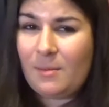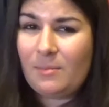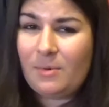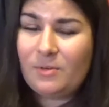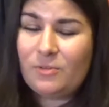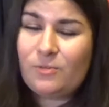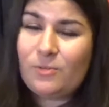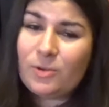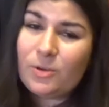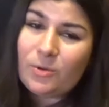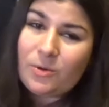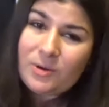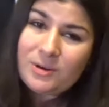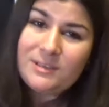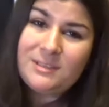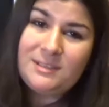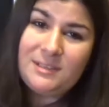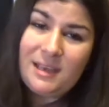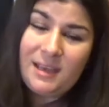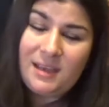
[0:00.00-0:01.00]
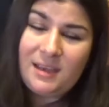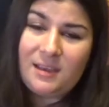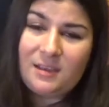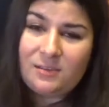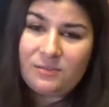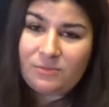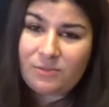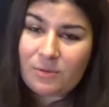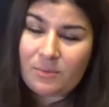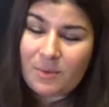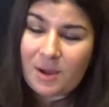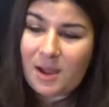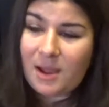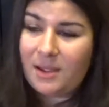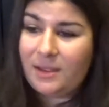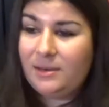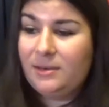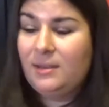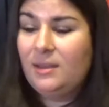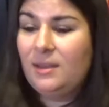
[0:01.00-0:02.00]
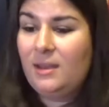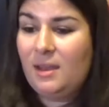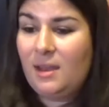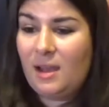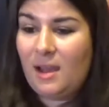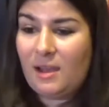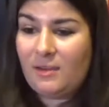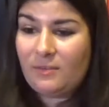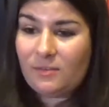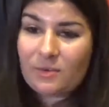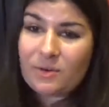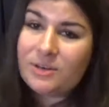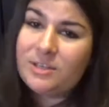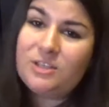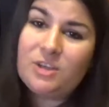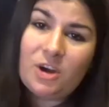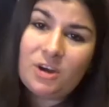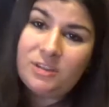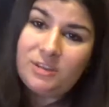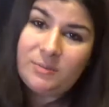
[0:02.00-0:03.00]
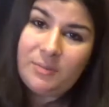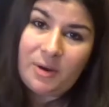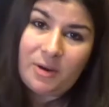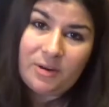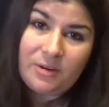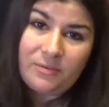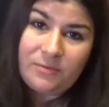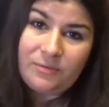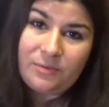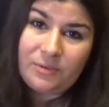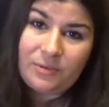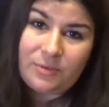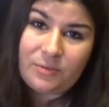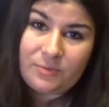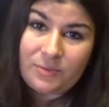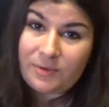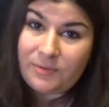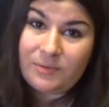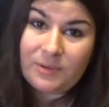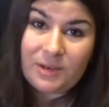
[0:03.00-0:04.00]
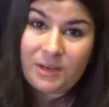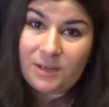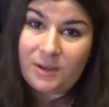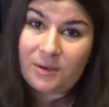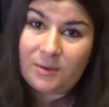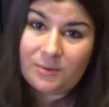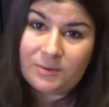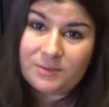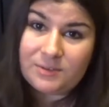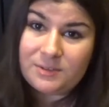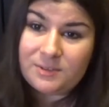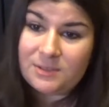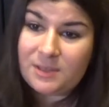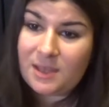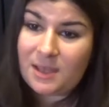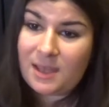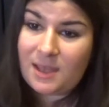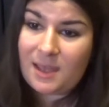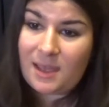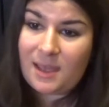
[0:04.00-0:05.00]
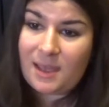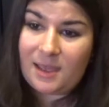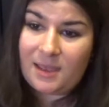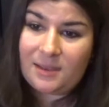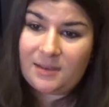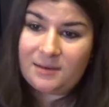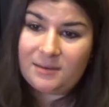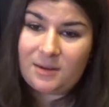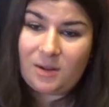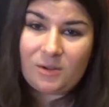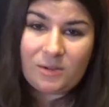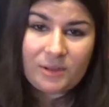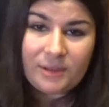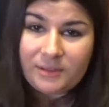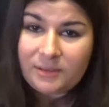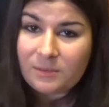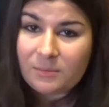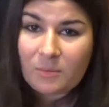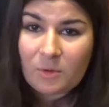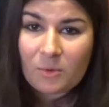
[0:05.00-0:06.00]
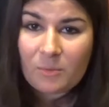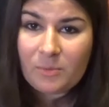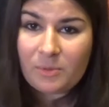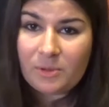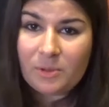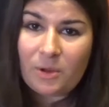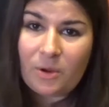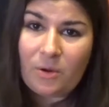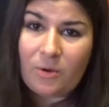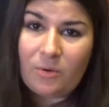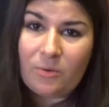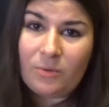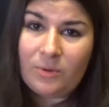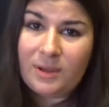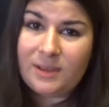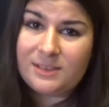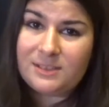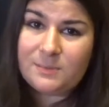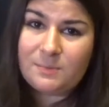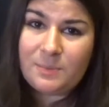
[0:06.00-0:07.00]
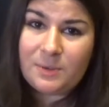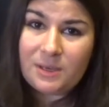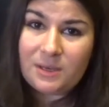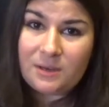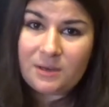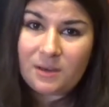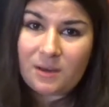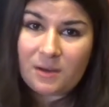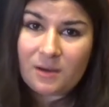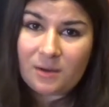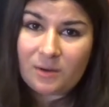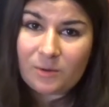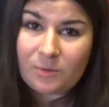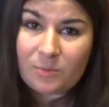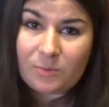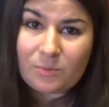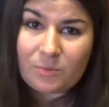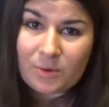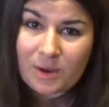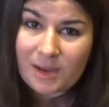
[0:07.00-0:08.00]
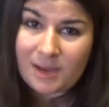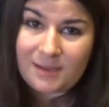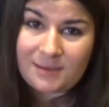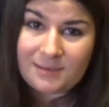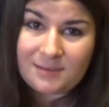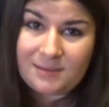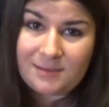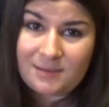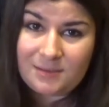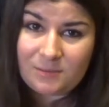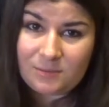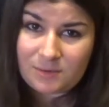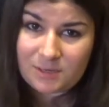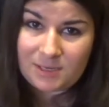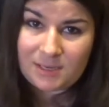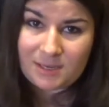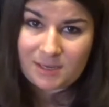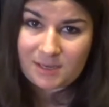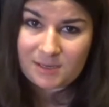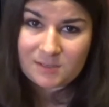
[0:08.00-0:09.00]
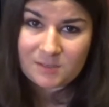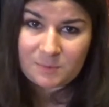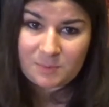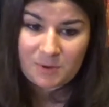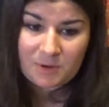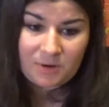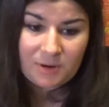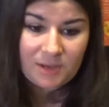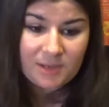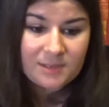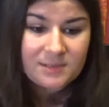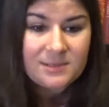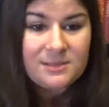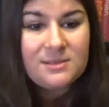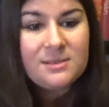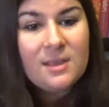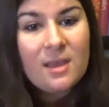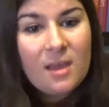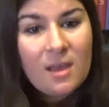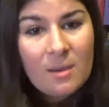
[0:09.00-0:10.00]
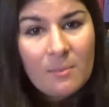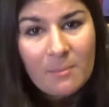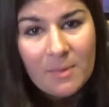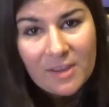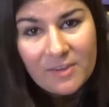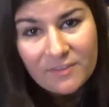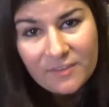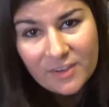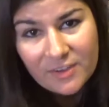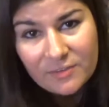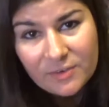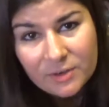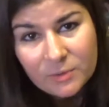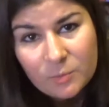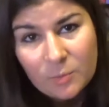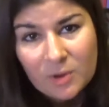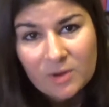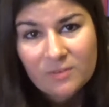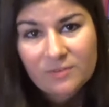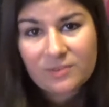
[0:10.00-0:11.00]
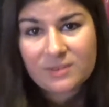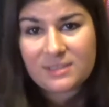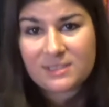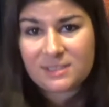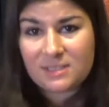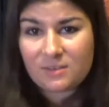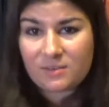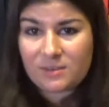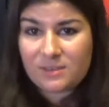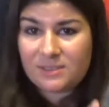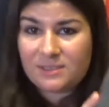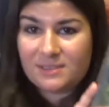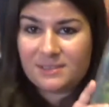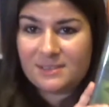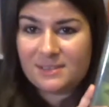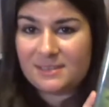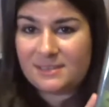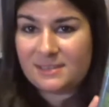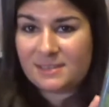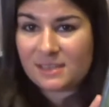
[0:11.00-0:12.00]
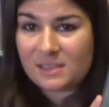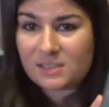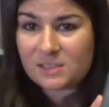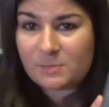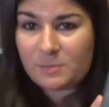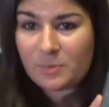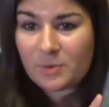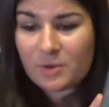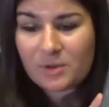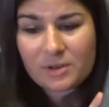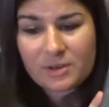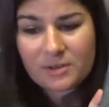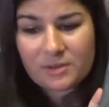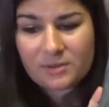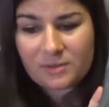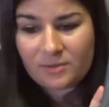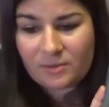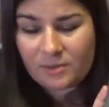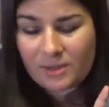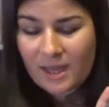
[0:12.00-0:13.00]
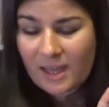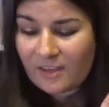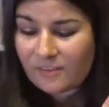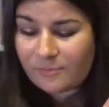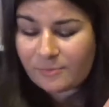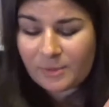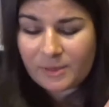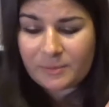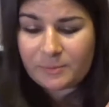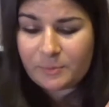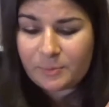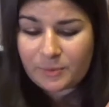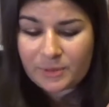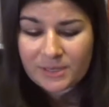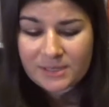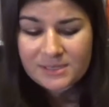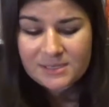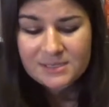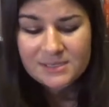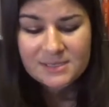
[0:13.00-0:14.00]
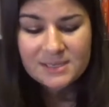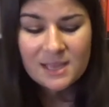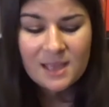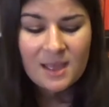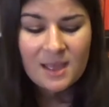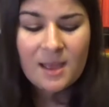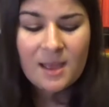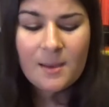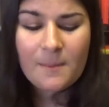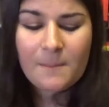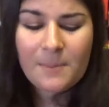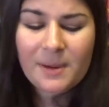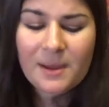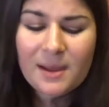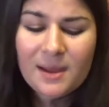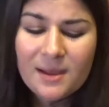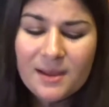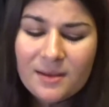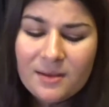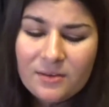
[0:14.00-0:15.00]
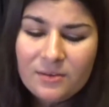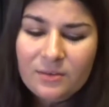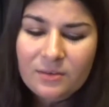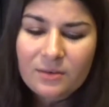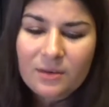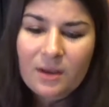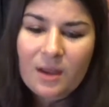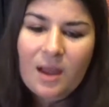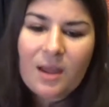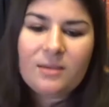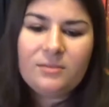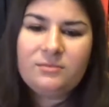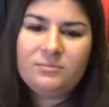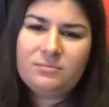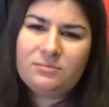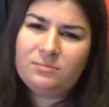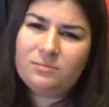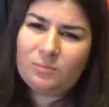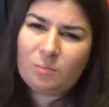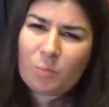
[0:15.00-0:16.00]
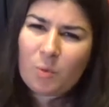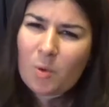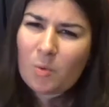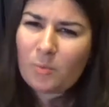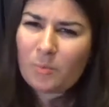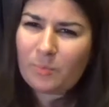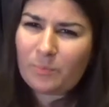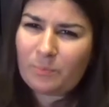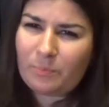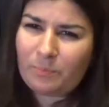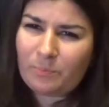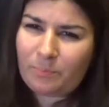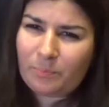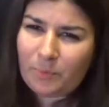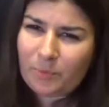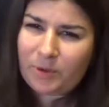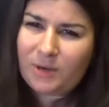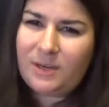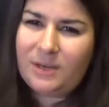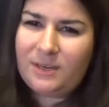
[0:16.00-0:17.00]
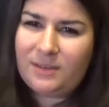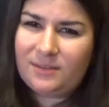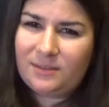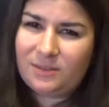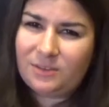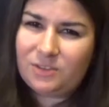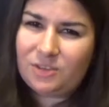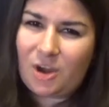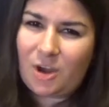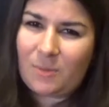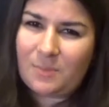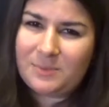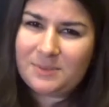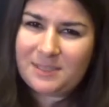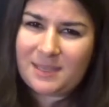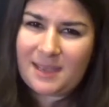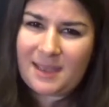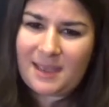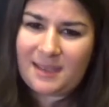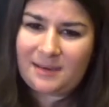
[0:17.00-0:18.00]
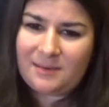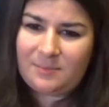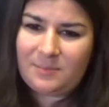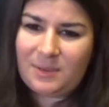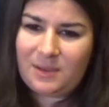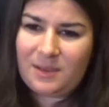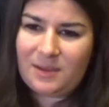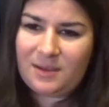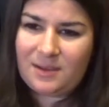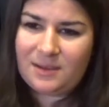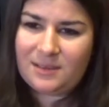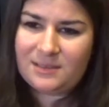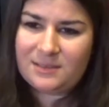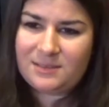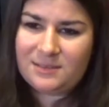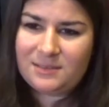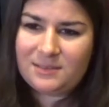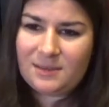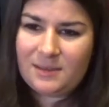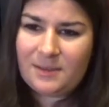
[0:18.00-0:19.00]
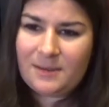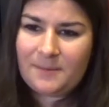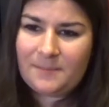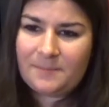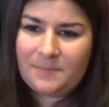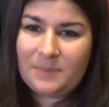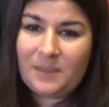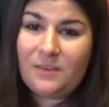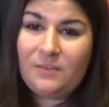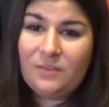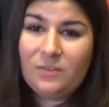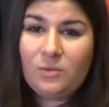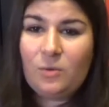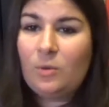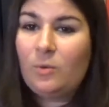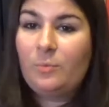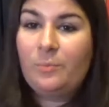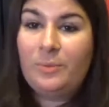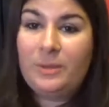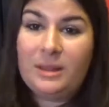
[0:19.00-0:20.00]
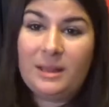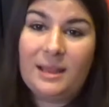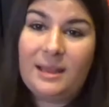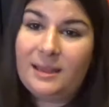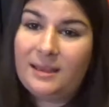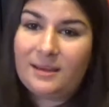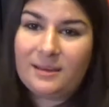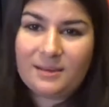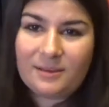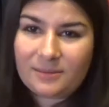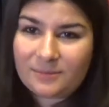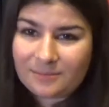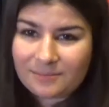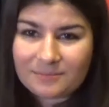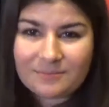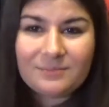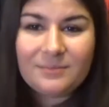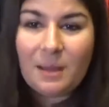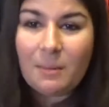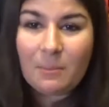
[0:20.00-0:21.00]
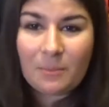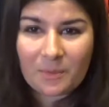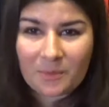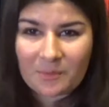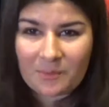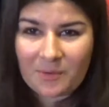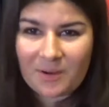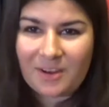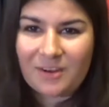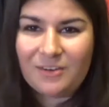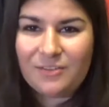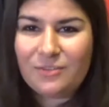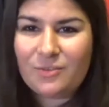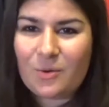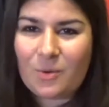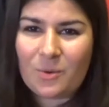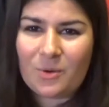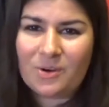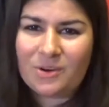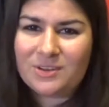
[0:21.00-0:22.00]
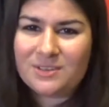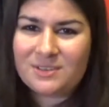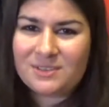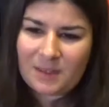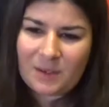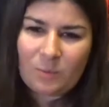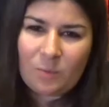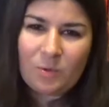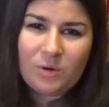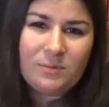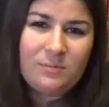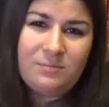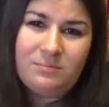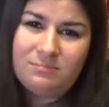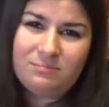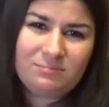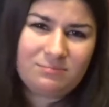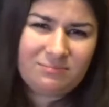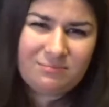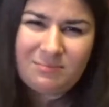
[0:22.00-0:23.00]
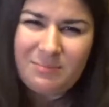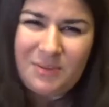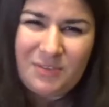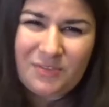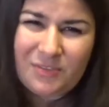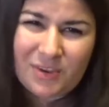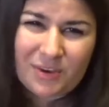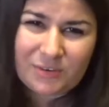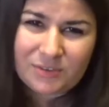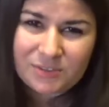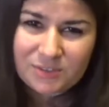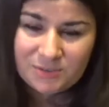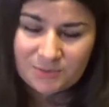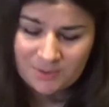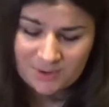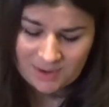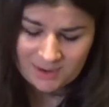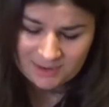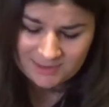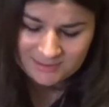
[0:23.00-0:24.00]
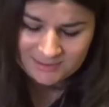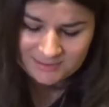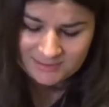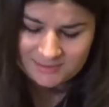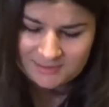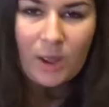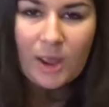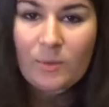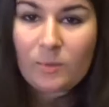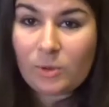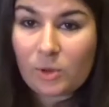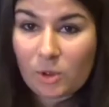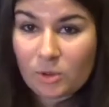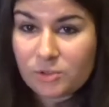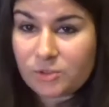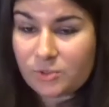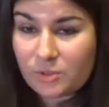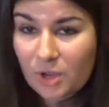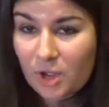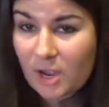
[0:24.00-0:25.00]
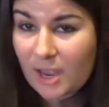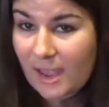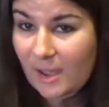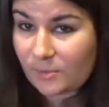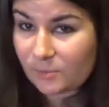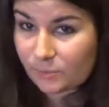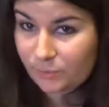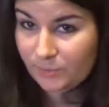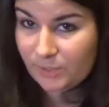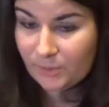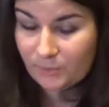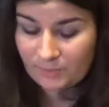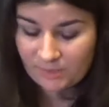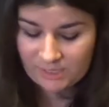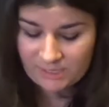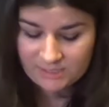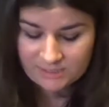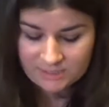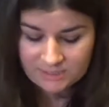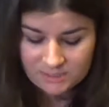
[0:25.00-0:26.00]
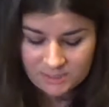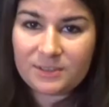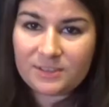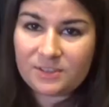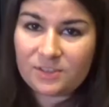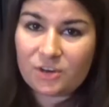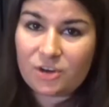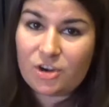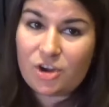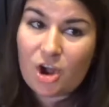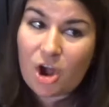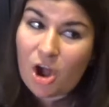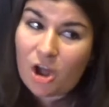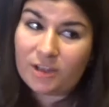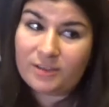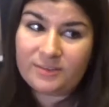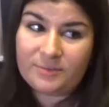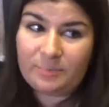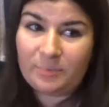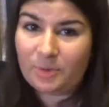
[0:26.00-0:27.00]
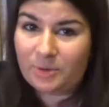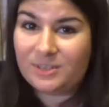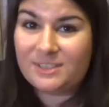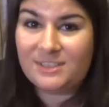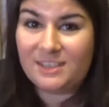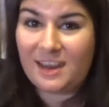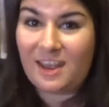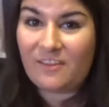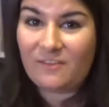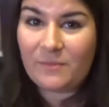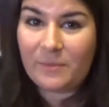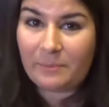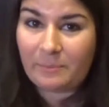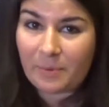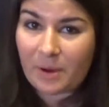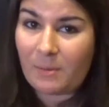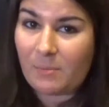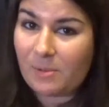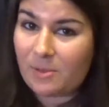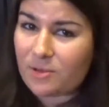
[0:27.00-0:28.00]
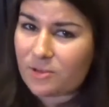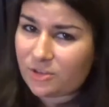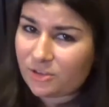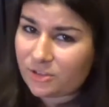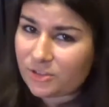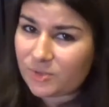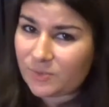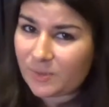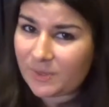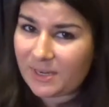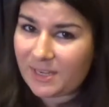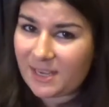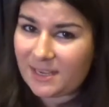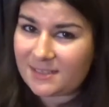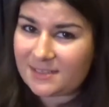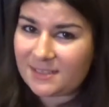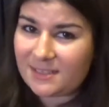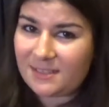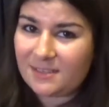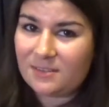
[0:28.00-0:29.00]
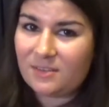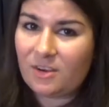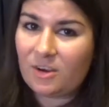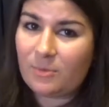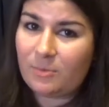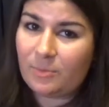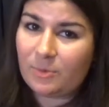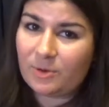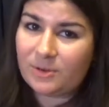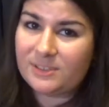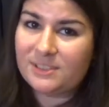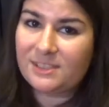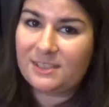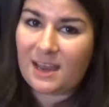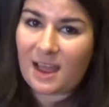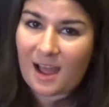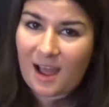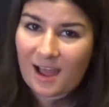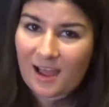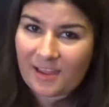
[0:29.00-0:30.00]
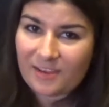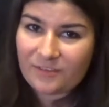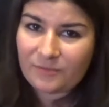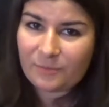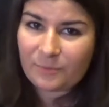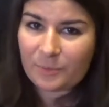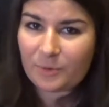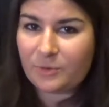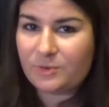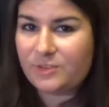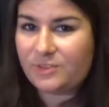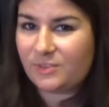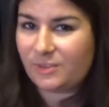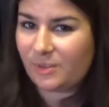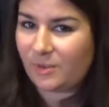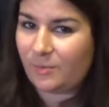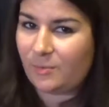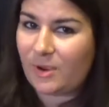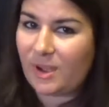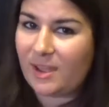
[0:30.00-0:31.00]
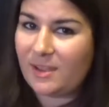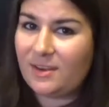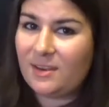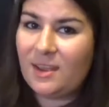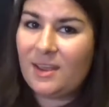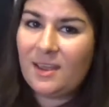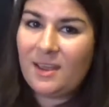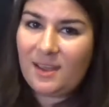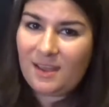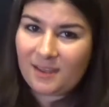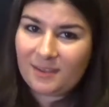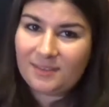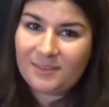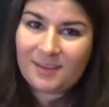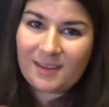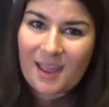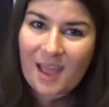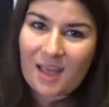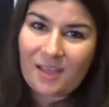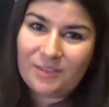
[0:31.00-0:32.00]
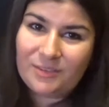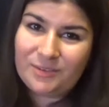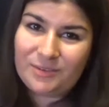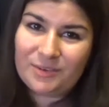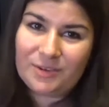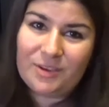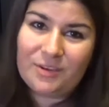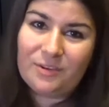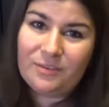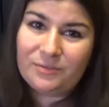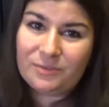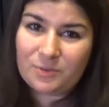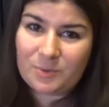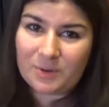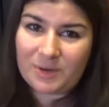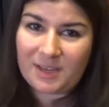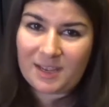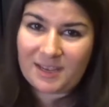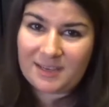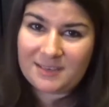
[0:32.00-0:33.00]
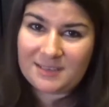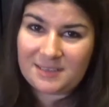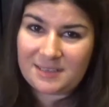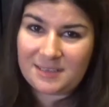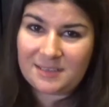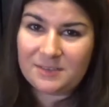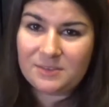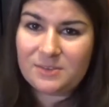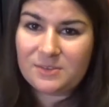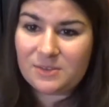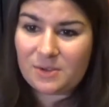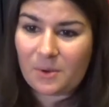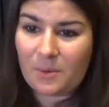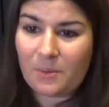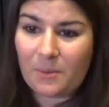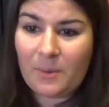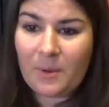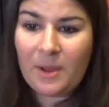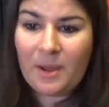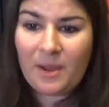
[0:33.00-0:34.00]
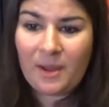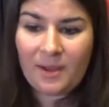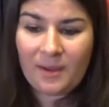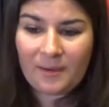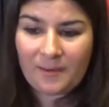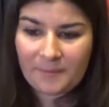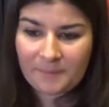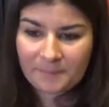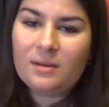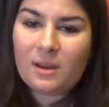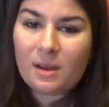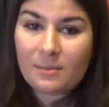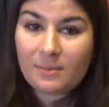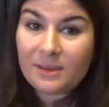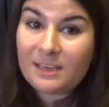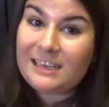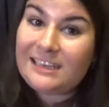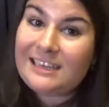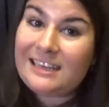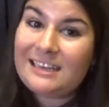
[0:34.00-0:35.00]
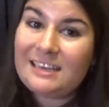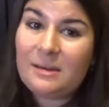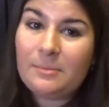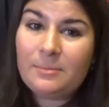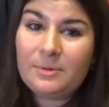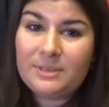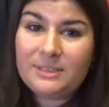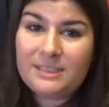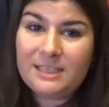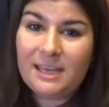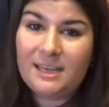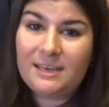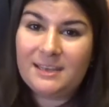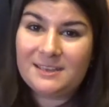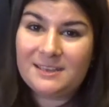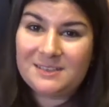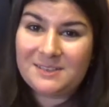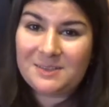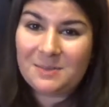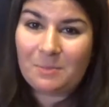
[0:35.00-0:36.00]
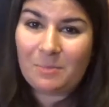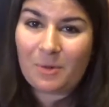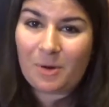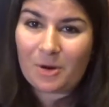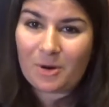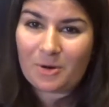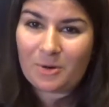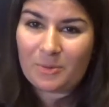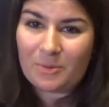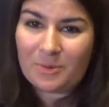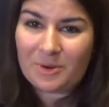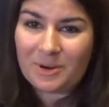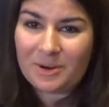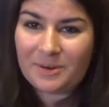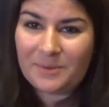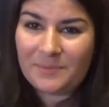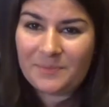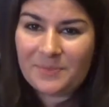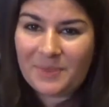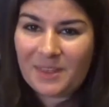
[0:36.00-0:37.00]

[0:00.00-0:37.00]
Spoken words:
But for your sake and for mine, I've already talked about it for 3 videos and I'll link them all below. It's been a great reading experience. My favorite one of the series is the 6th book, The Half-Blood Prince, but I won't put it in the top 10 because even though it would be like number 1, of course, it wouldn't be fair to you guys. I will also not count rereads. These are not books that have been published in 2018. They are books that I've personally read in the calendar year of 2018. So coming in at number 10 is The Borrower.